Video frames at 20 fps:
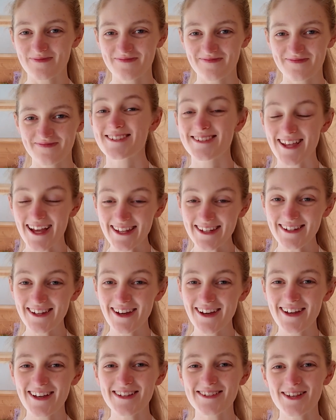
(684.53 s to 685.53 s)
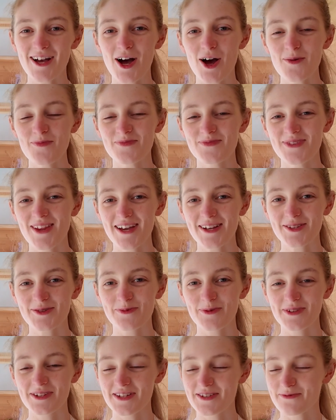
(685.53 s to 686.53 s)
Stantler is up next
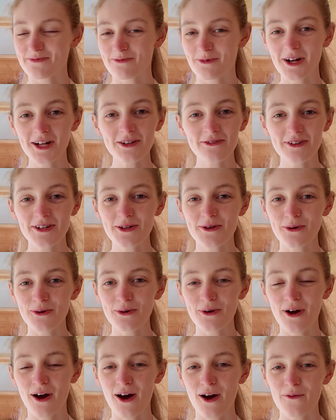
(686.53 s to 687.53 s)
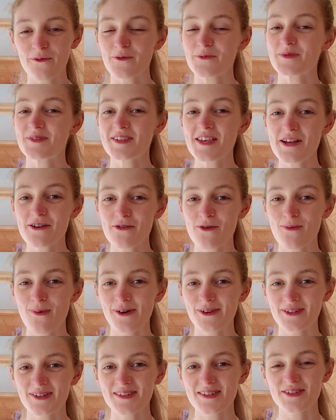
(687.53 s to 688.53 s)
with this really cool card from Secret
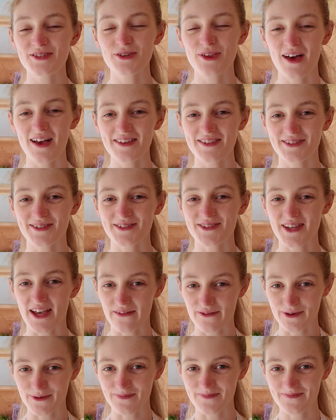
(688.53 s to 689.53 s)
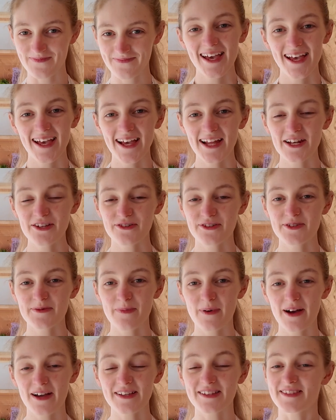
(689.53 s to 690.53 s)
Wonders in 2007. Illustrated
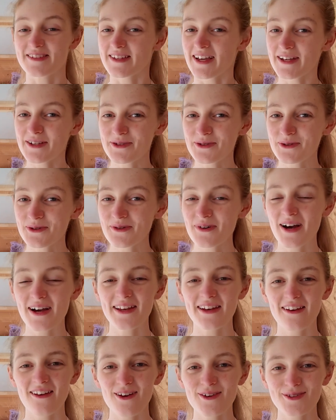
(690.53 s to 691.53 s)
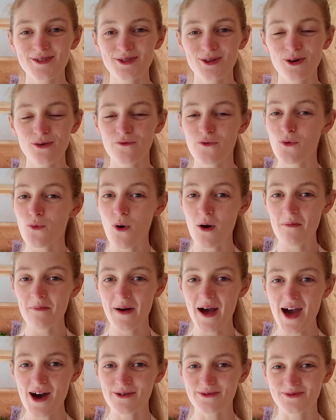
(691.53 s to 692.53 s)
by Saito and Last Soul for
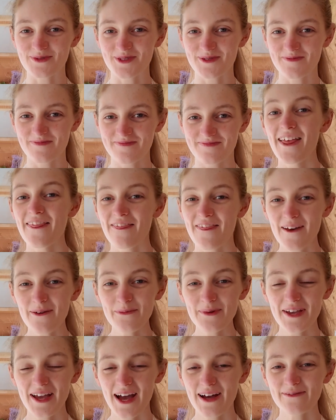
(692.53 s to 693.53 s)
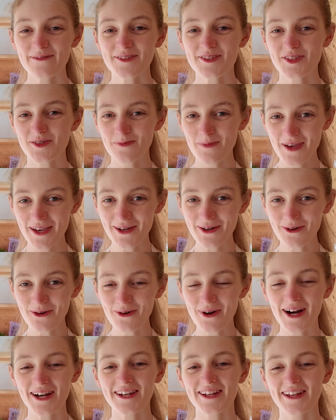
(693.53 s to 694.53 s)
£1. Then we have
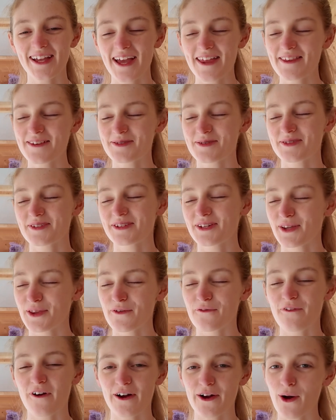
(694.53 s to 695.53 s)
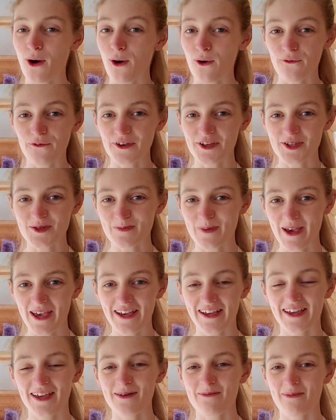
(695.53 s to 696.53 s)
Smeargle, and again, this is another very obvious
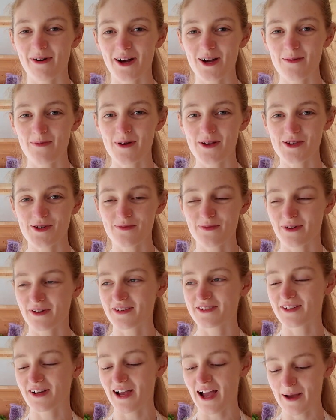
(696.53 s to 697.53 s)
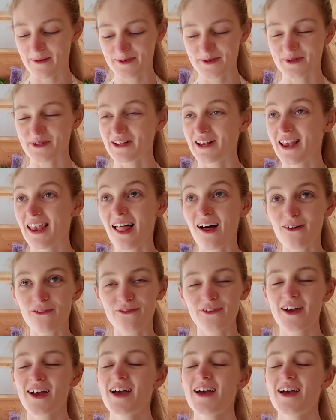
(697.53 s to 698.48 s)
pick in my opinion because I absolutely love